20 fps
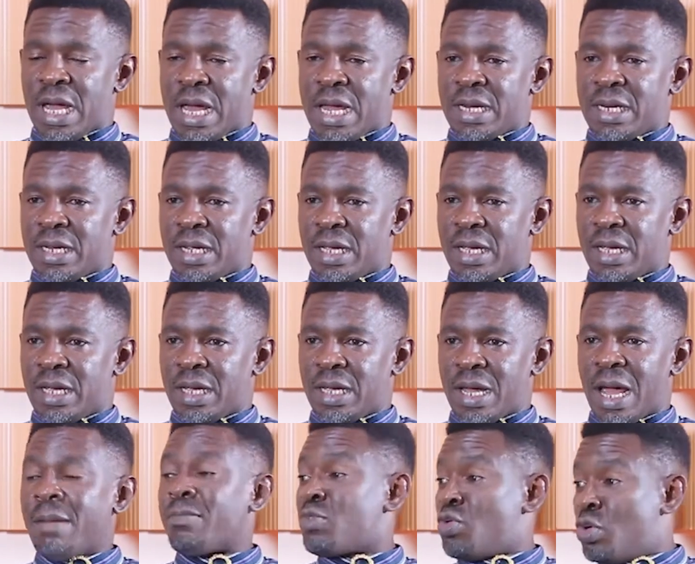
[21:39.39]
and
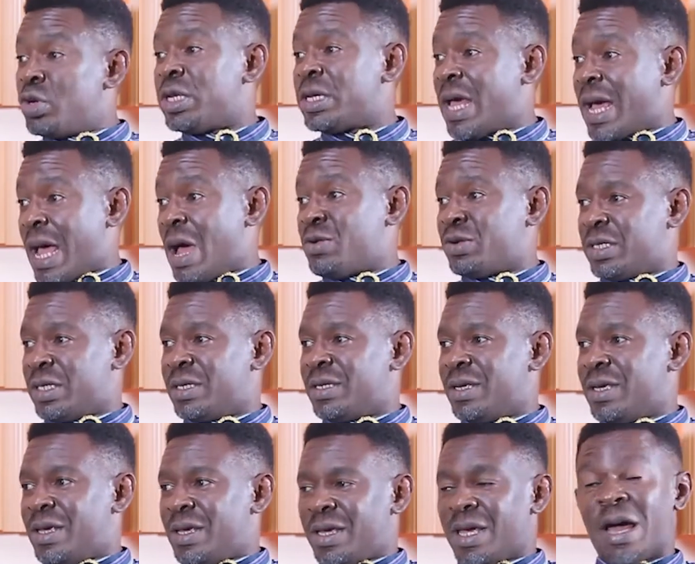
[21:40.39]
I'm good in
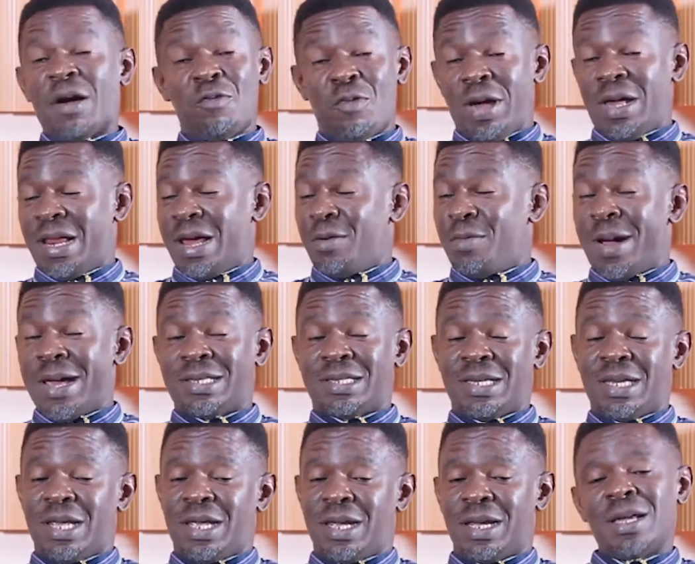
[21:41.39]
accounting. Well, I
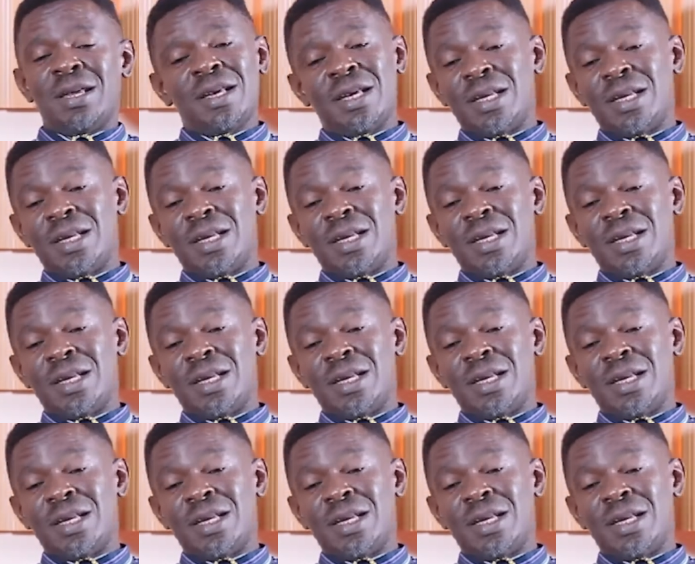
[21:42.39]
might say